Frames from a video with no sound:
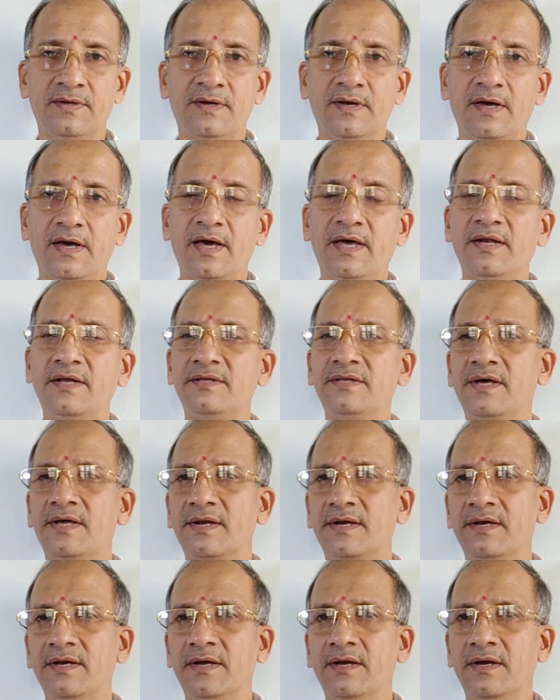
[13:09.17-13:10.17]

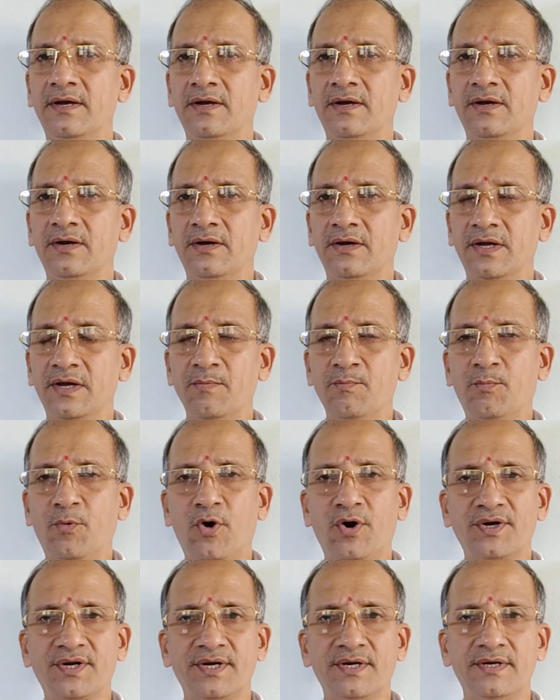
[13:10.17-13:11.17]
Another
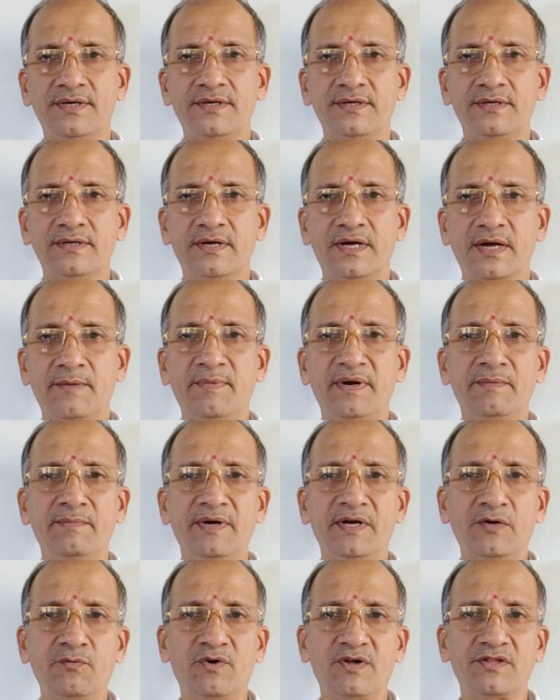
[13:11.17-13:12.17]
important
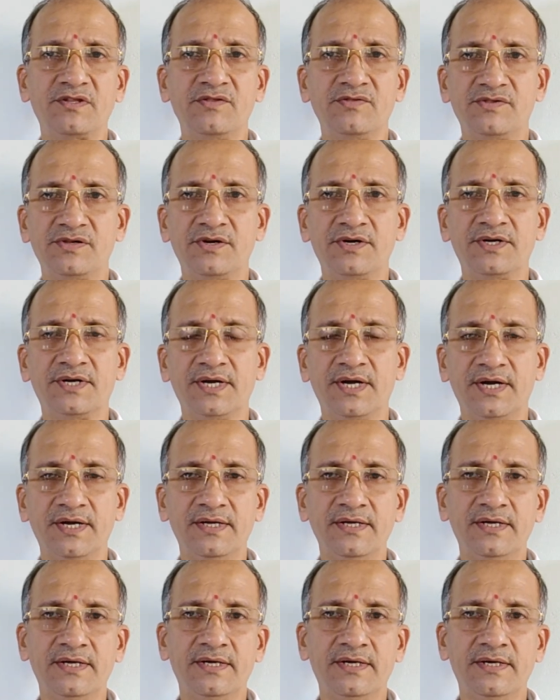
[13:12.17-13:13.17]
amendment was inserted
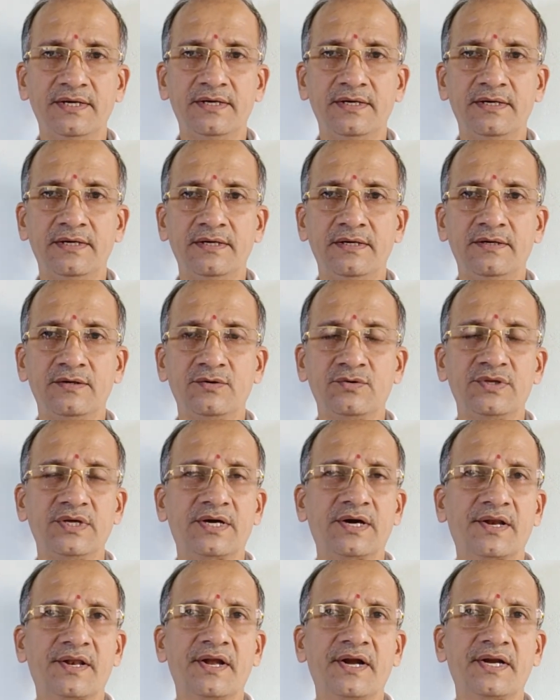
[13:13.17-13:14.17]
to the
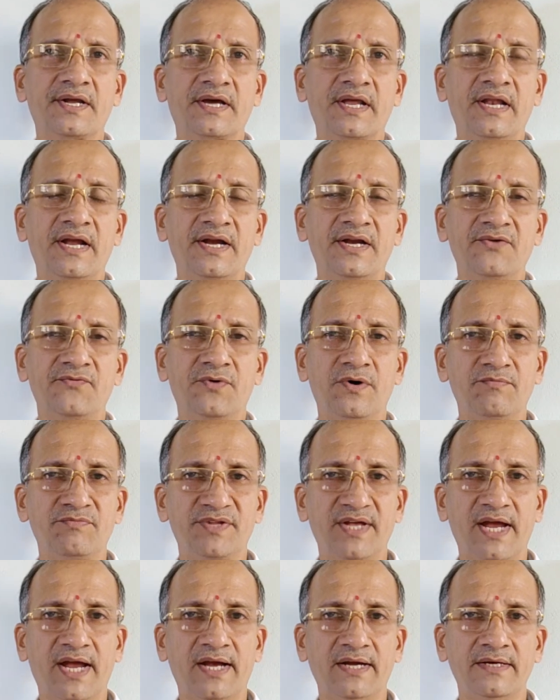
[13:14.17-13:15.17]
Karnataka Land Reforms
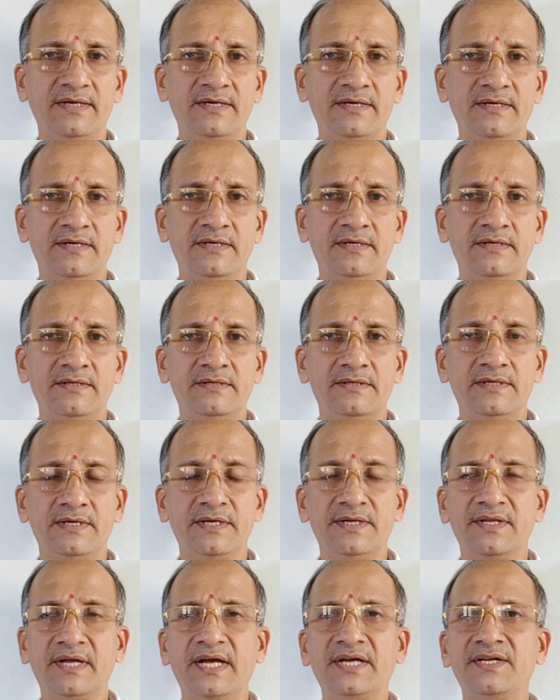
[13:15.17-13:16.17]
Act
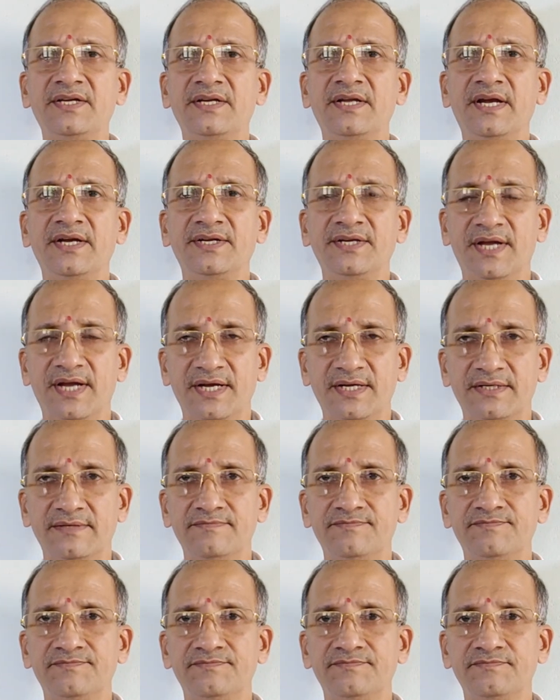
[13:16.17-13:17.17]
in 1998,
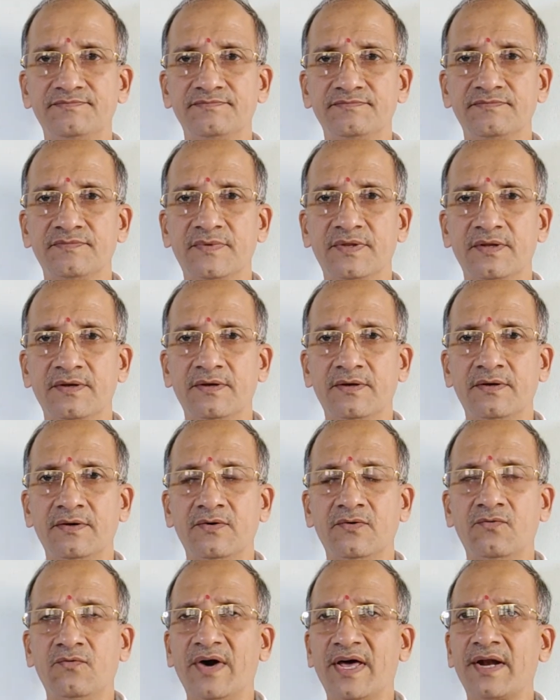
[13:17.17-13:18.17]

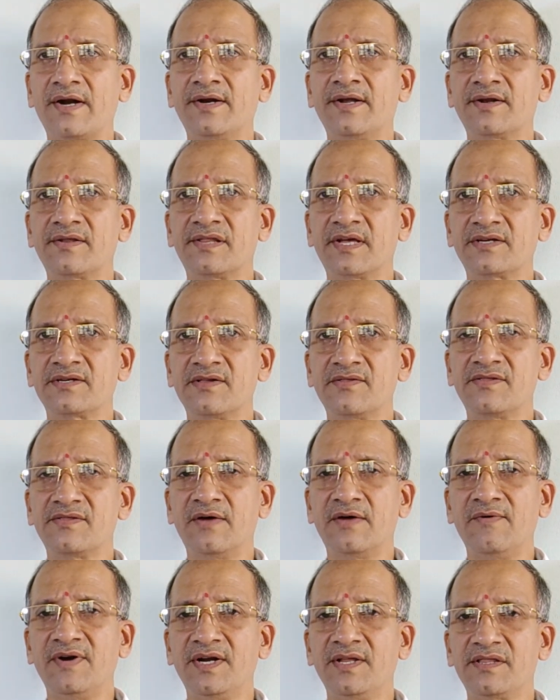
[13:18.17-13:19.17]
where under Section
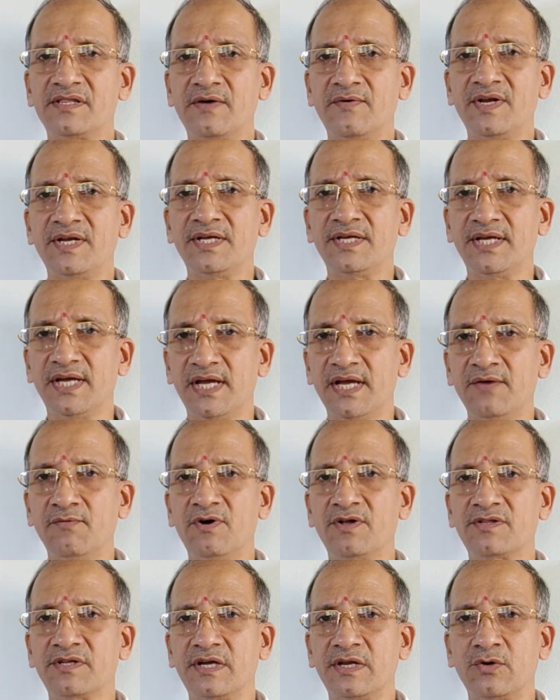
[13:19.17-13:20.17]
77A
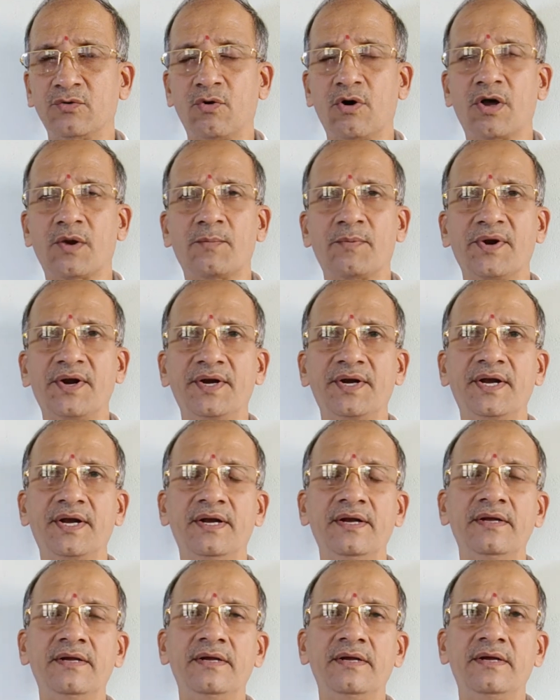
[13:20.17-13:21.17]
was incorporated,
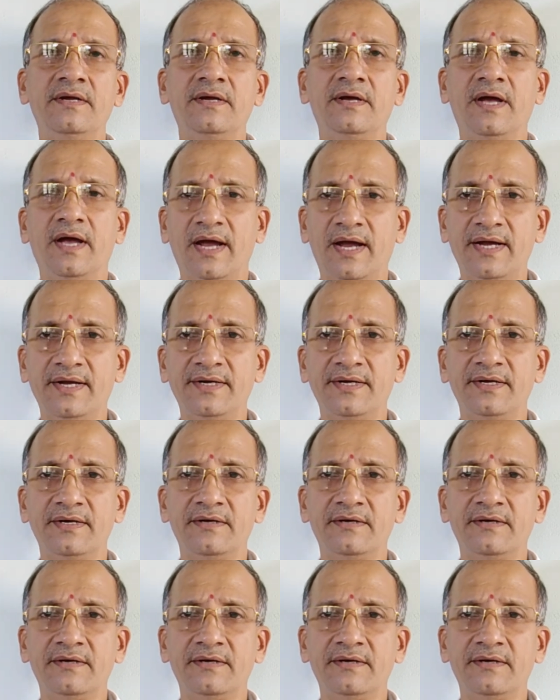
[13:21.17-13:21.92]
and